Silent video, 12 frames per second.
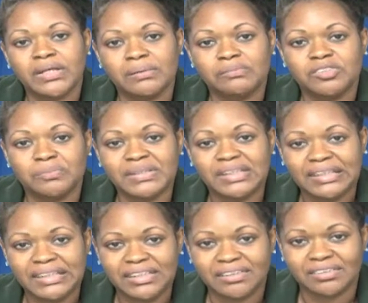him to be the
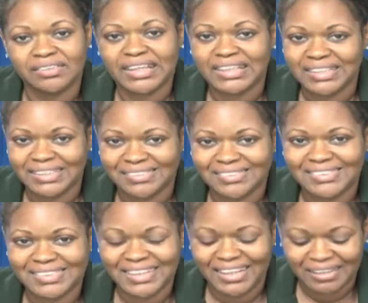leader that he is
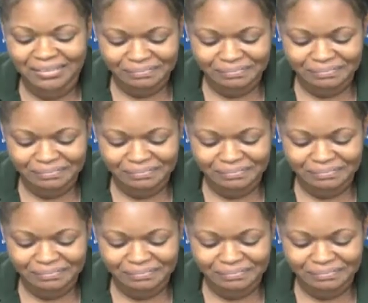today.